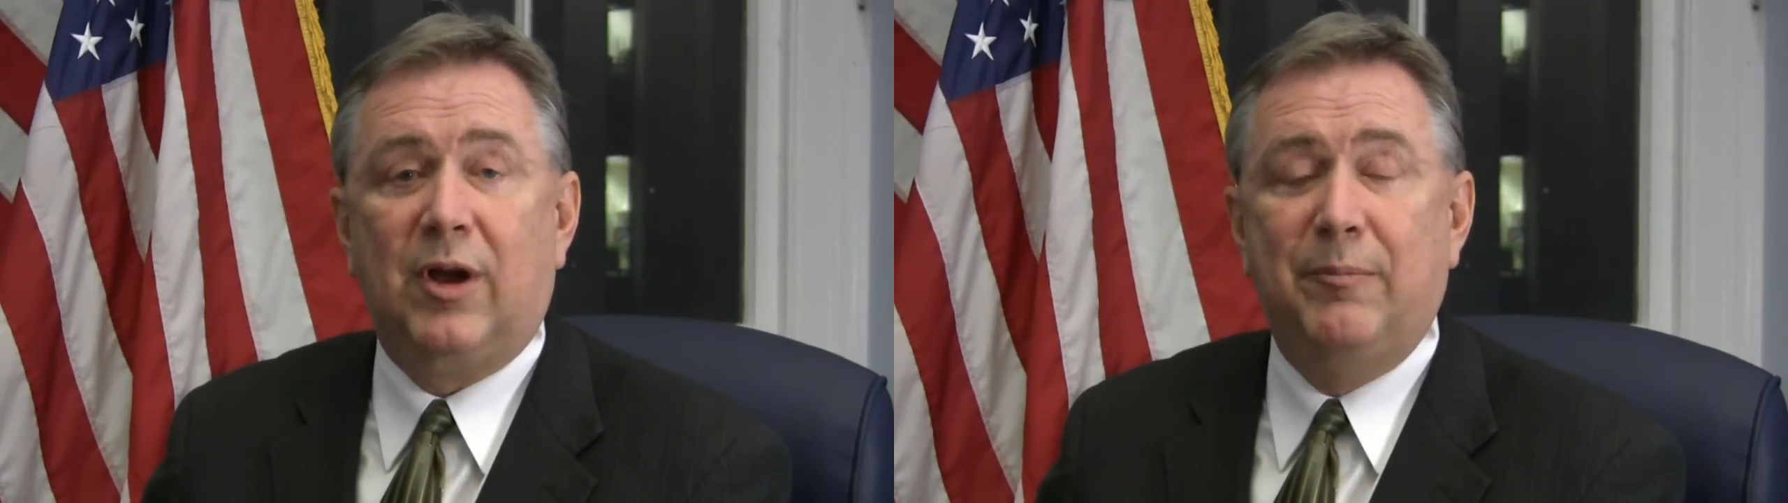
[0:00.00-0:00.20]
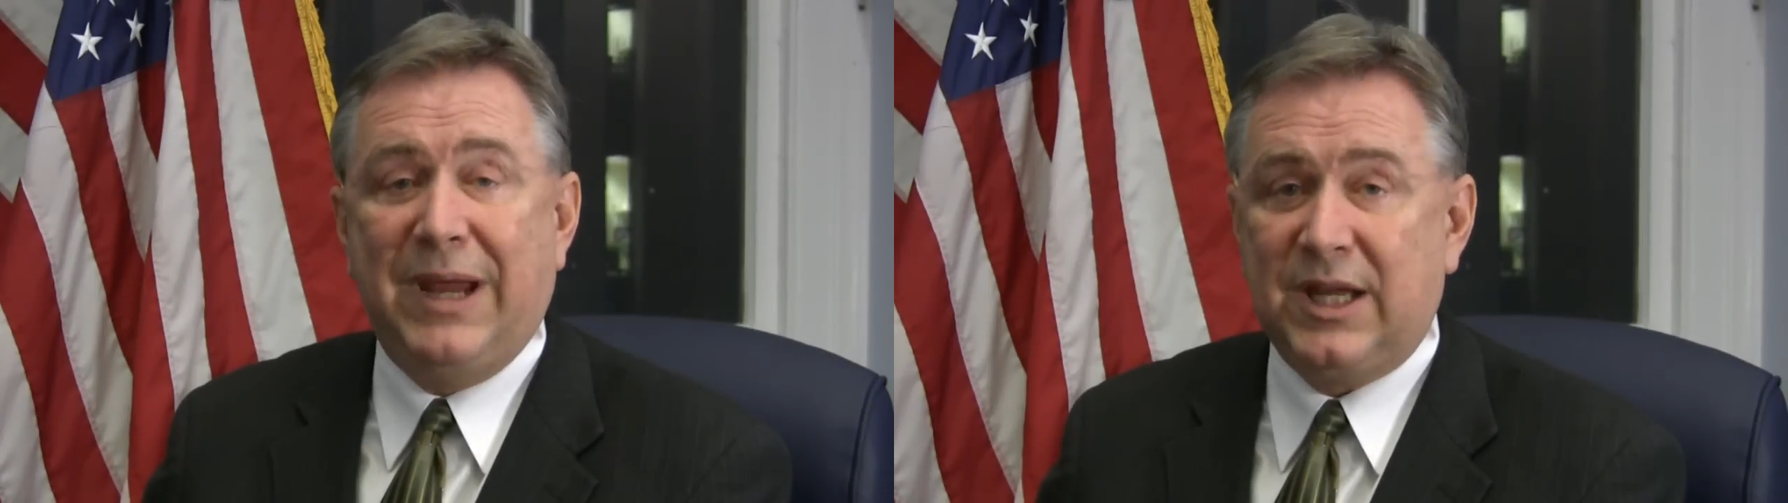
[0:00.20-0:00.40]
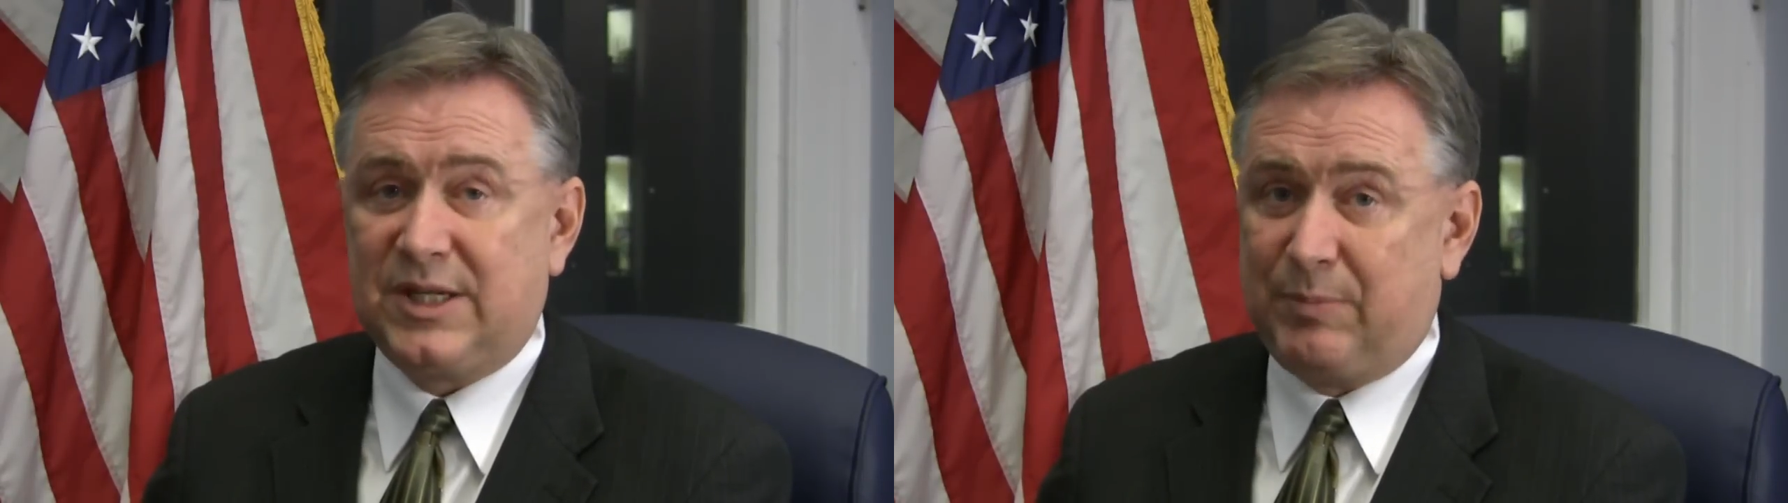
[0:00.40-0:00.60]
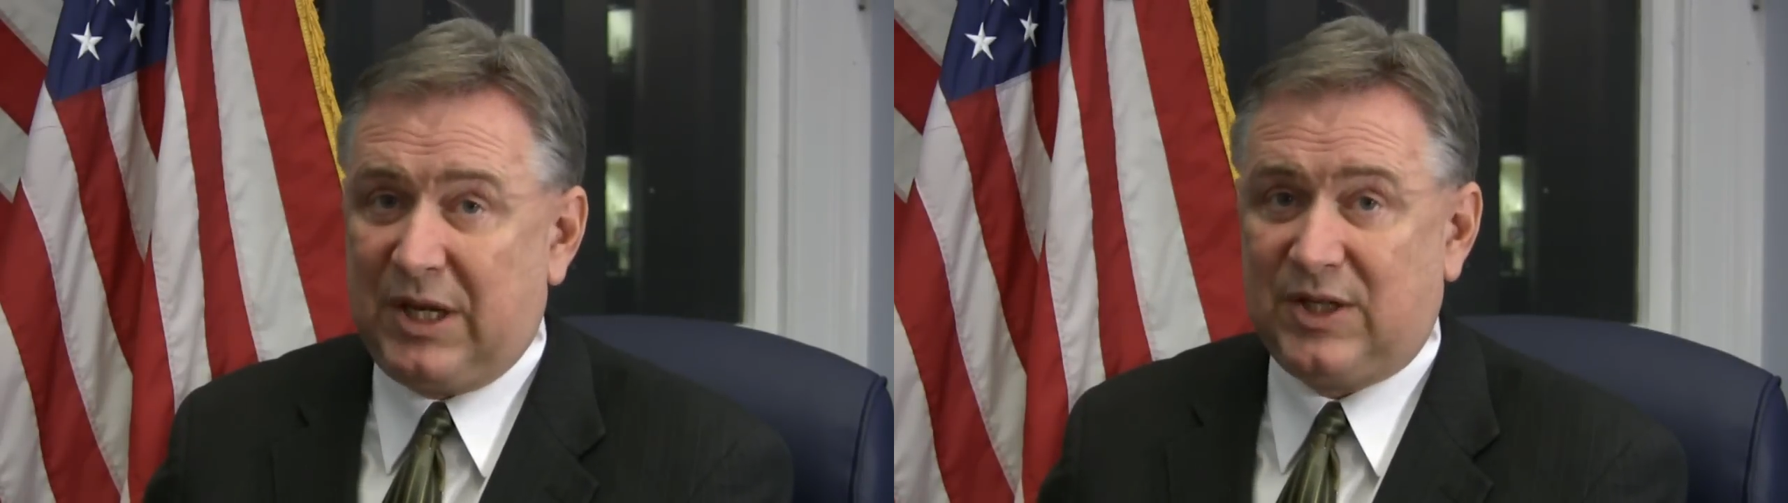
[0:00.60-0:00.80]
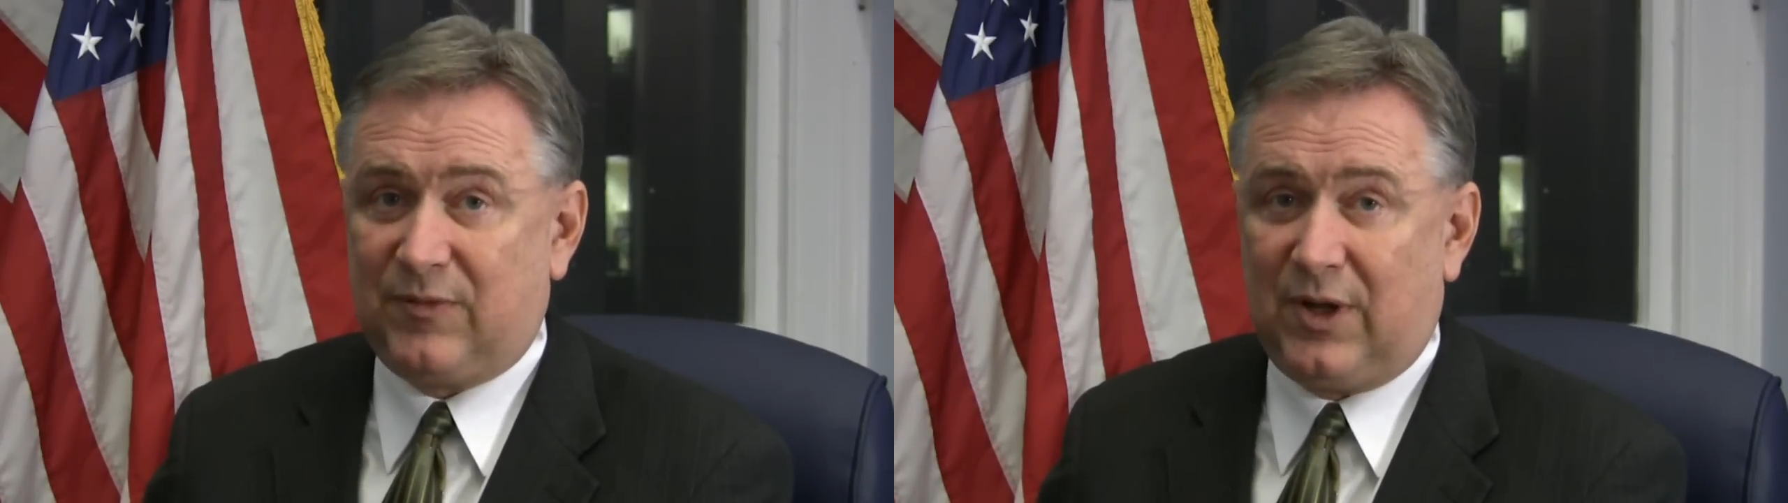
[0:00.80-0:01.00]
of manned
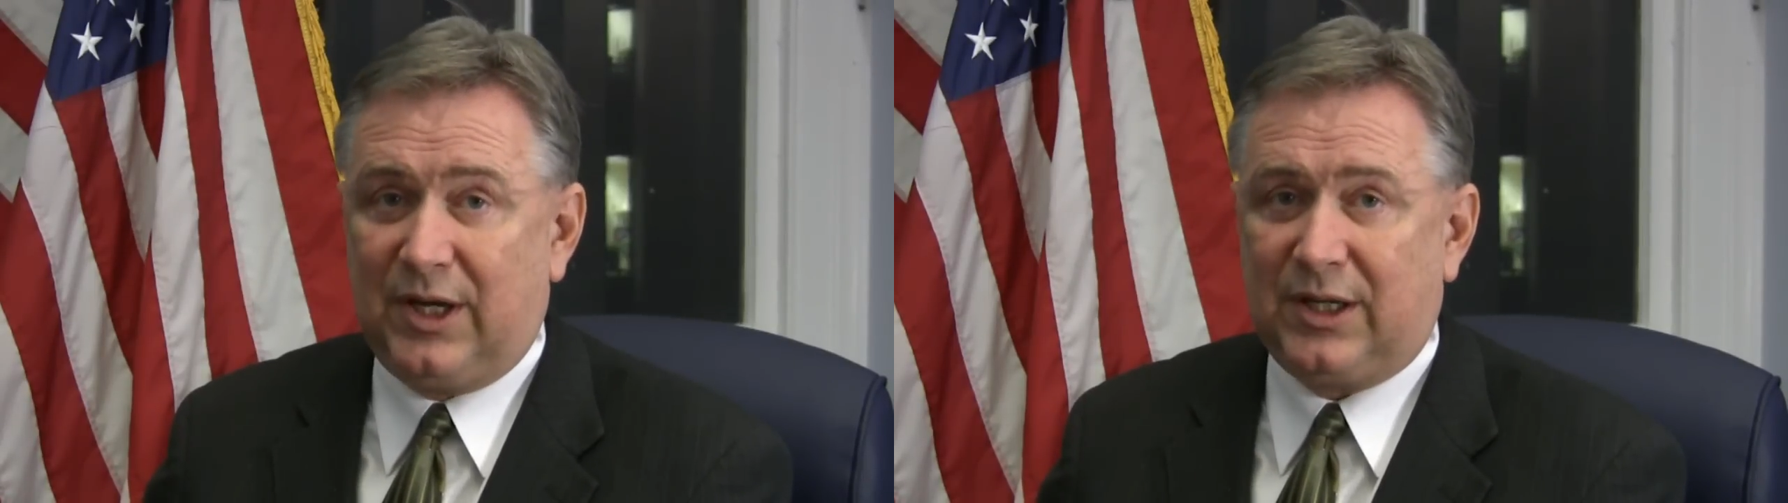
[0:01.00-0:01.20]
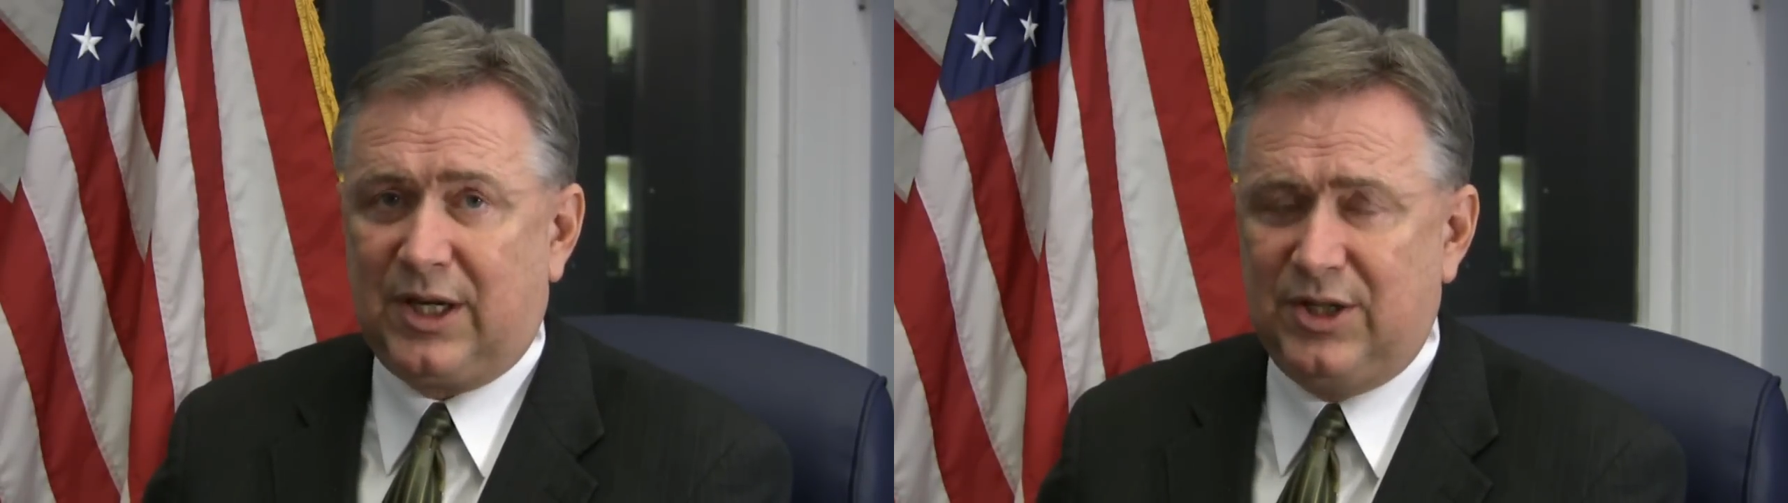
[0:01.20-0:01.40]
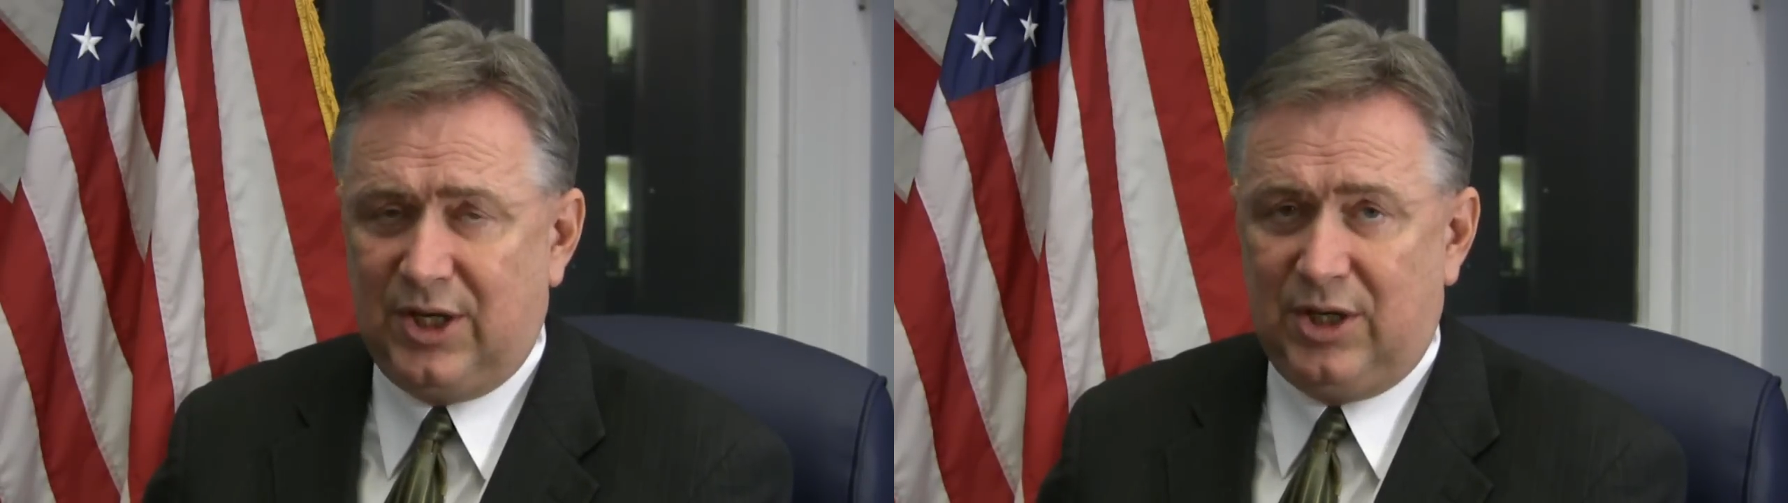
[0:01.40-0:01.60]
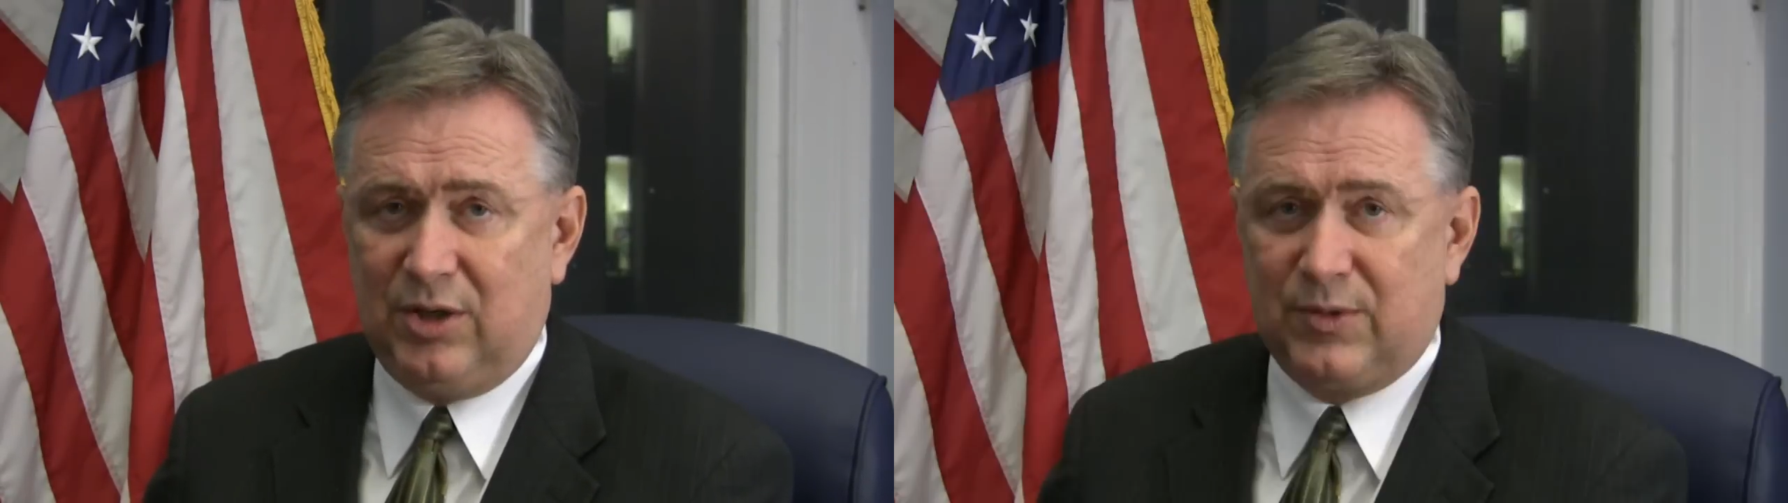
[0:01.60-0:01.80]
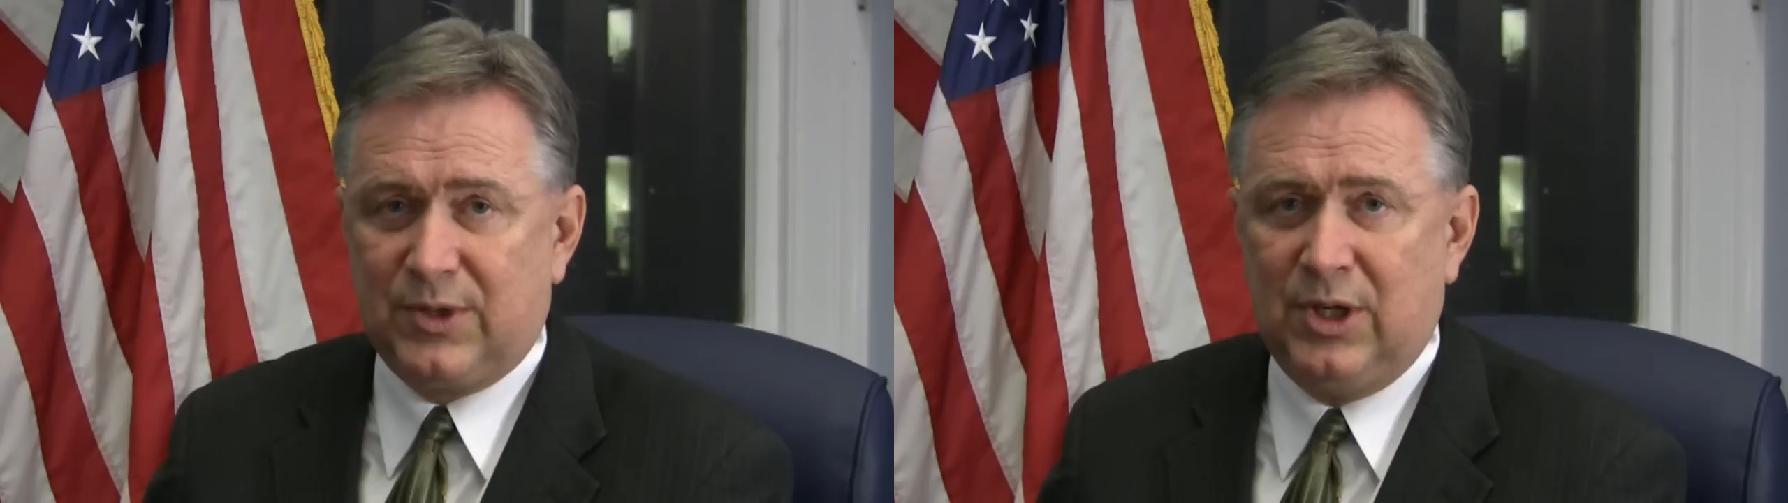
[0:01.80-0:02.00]
spaceflight
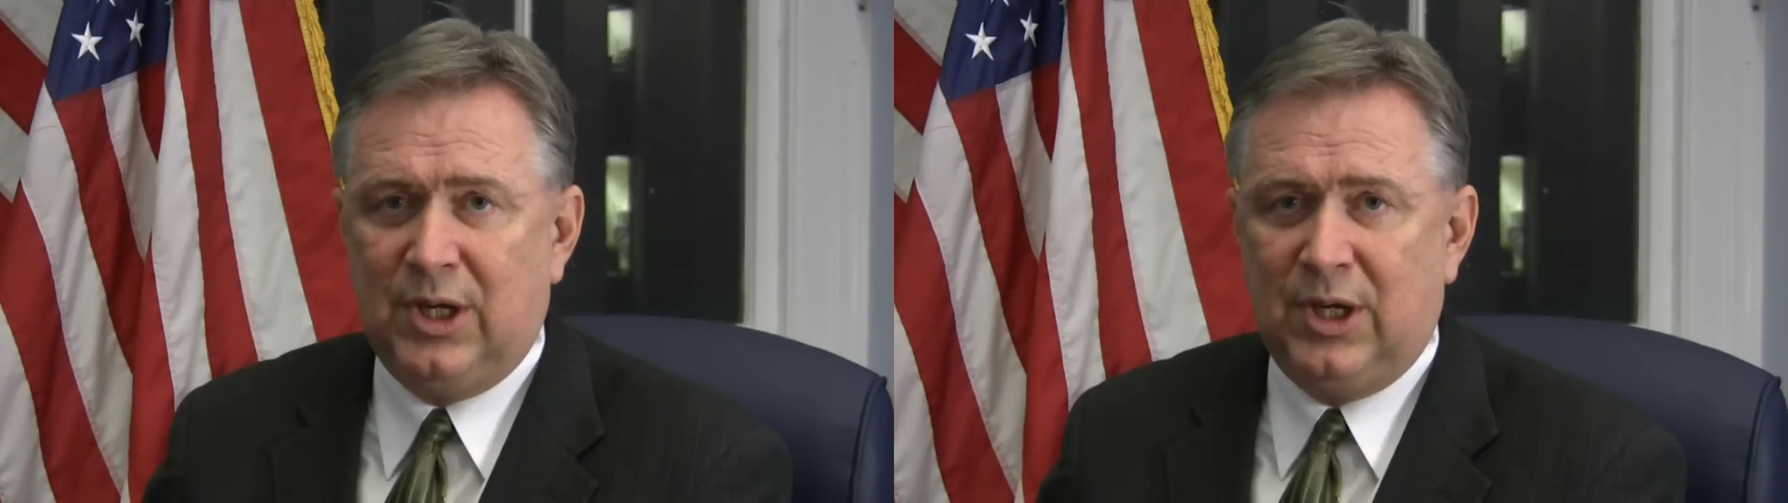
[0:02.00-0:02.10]
continues.